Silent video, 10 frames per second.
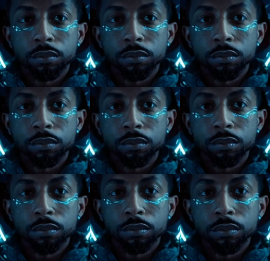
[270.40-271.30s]

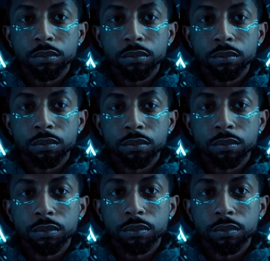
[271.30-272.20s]

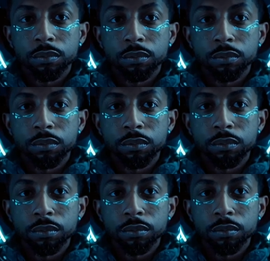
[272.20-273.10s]

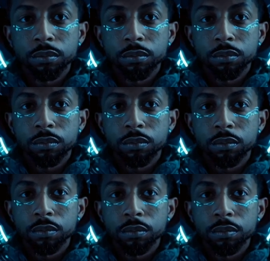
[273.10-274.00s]

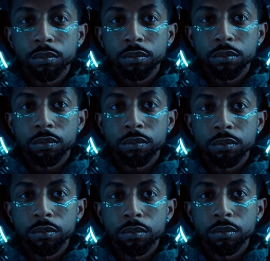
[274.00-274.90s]

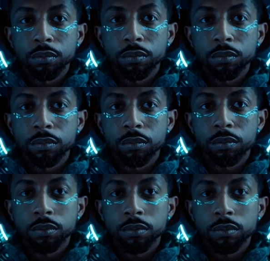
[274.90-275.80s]

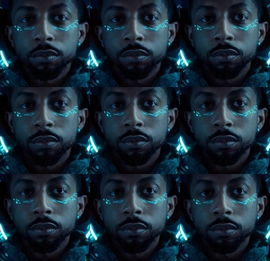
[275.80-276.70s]
(not speaking)